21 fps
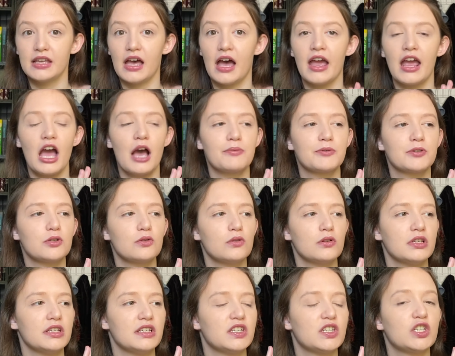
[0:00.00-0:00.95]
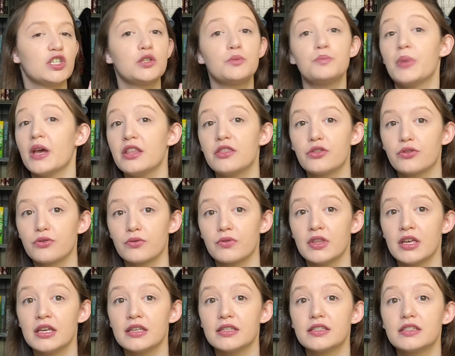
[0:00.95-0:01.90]
I absolutely sped through
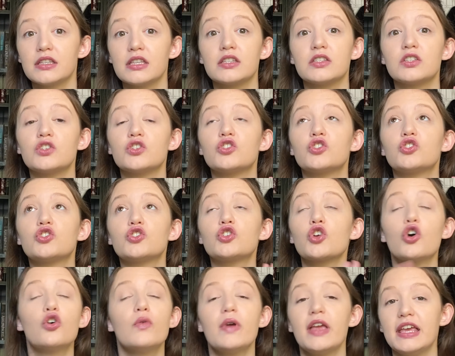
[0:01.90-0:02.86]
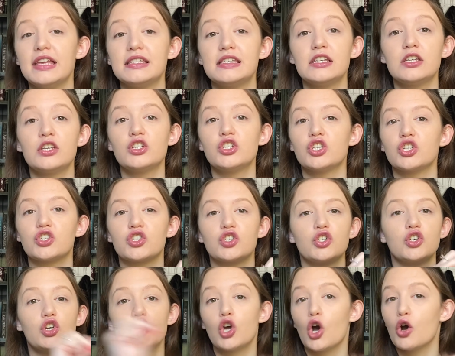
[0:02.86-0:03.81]
this. This is so easy to just
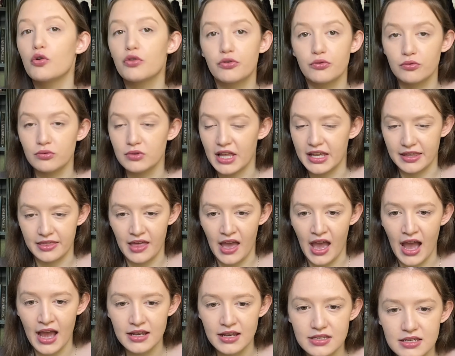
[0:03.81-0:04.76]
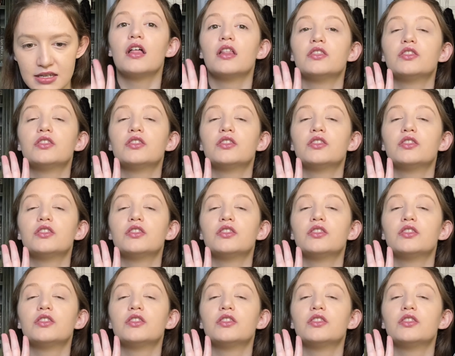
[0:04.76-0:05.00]
go through like that.